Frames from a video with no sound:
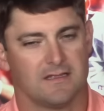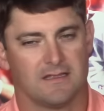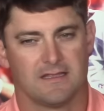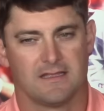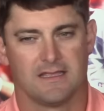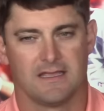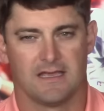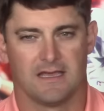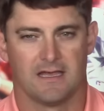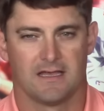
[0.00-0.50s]

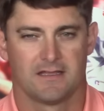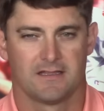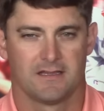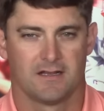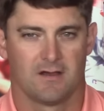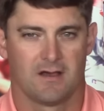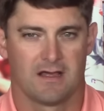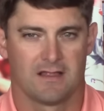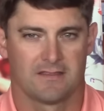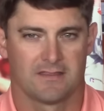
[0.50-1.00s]
yeah, you
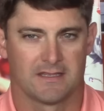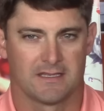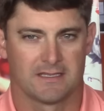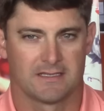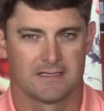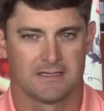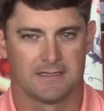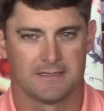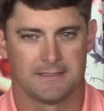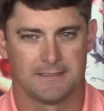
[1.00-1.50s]
know, I
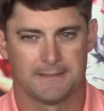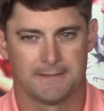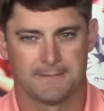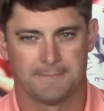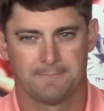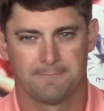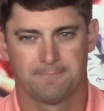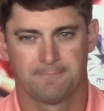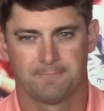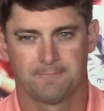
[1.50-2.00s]
think
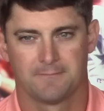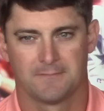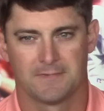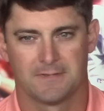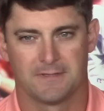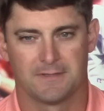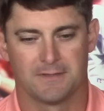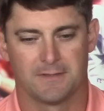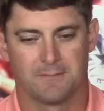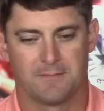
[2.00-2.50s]
um,
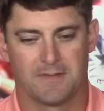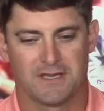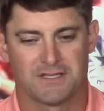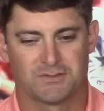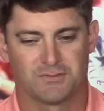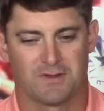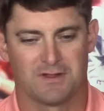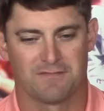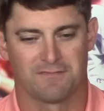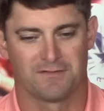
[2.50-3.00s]
the, the
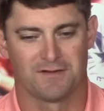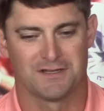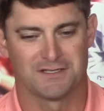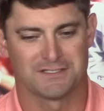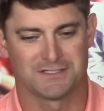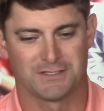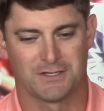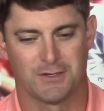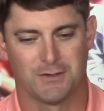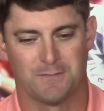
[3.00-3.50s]
best way for us
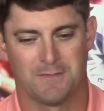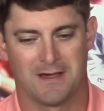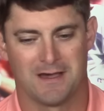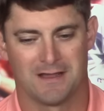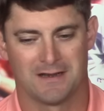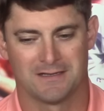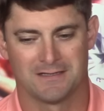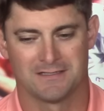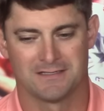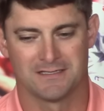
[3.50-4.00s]
to go
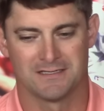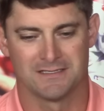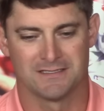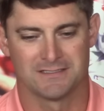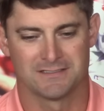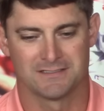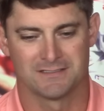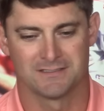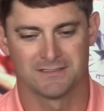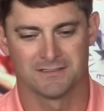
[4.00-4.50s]
about it
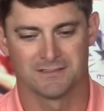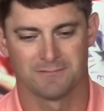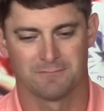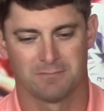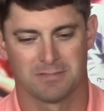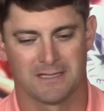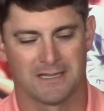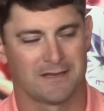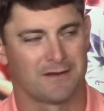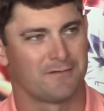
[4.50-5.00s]
is, to
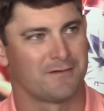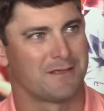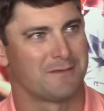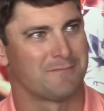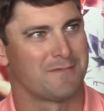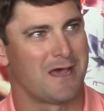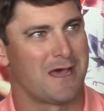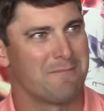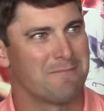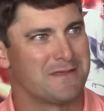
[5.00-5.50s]
plan on him
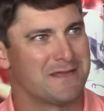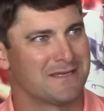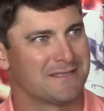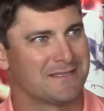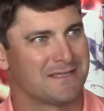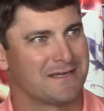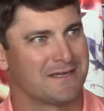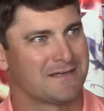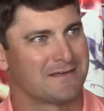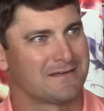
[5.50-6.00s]
not being
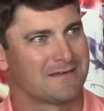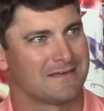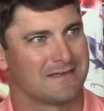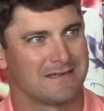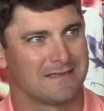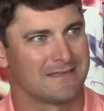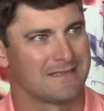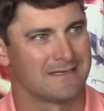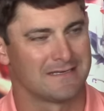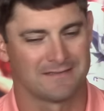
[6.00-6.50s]
there,
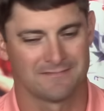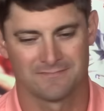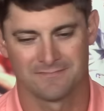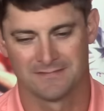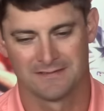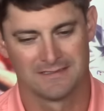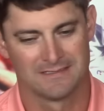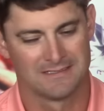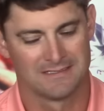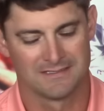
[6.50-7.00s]
and then if
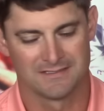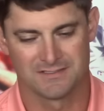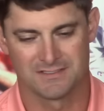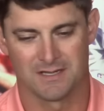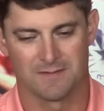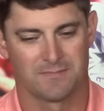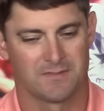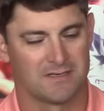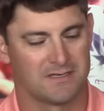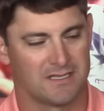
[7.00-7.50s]

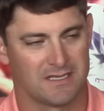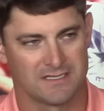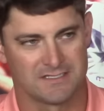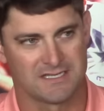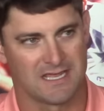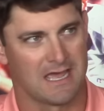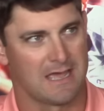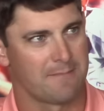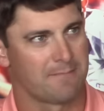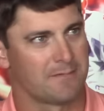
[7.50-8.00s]
something does
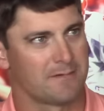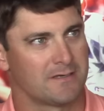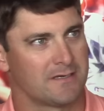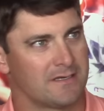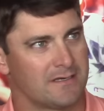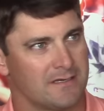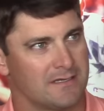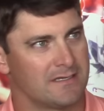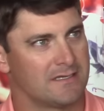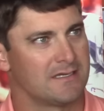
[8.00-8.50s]
happen
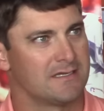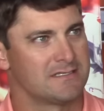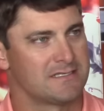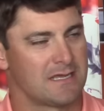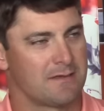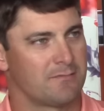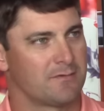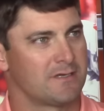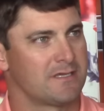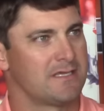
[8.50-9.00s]
and he's
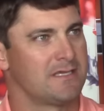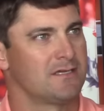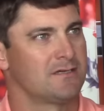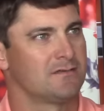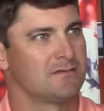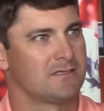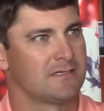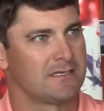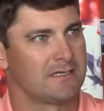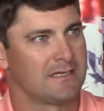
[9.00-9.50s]
able to
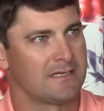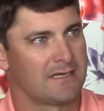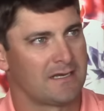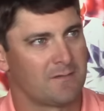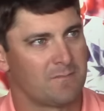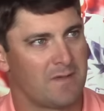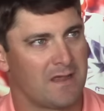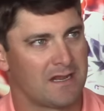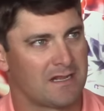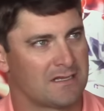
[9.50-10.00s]
heal and, and
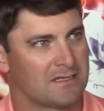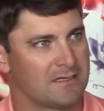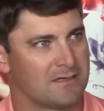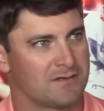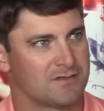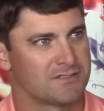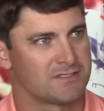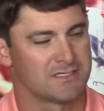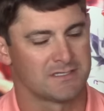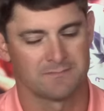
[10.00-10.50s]
everybody
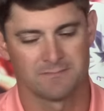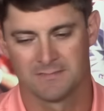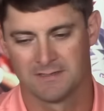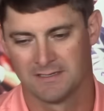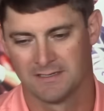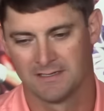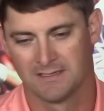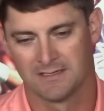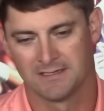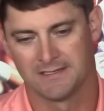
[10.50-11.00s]
clears him,
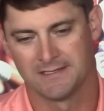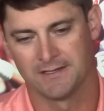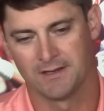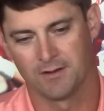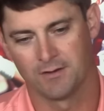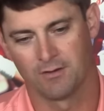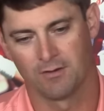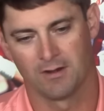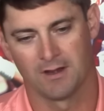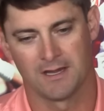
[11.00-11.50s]
you
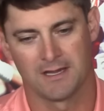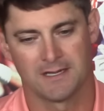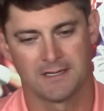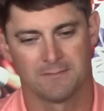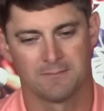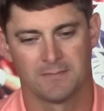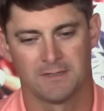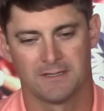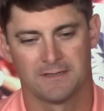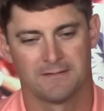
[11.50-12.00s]
know,
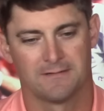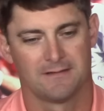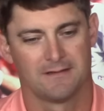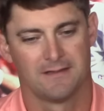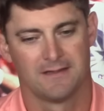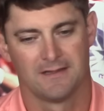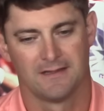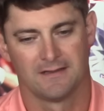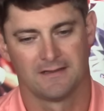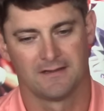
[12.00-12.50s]
great. But
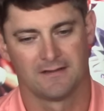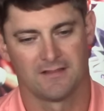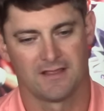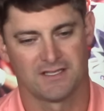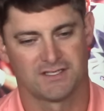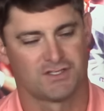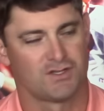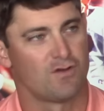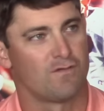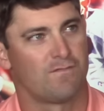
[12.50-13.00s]
you know
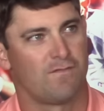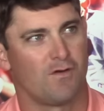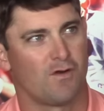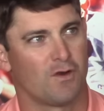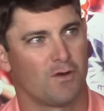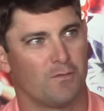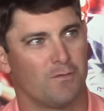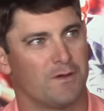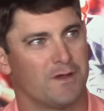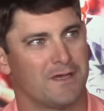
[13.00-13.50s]
that's so
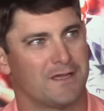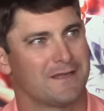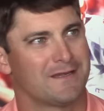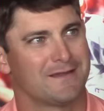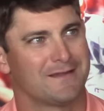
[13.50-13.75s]
far away.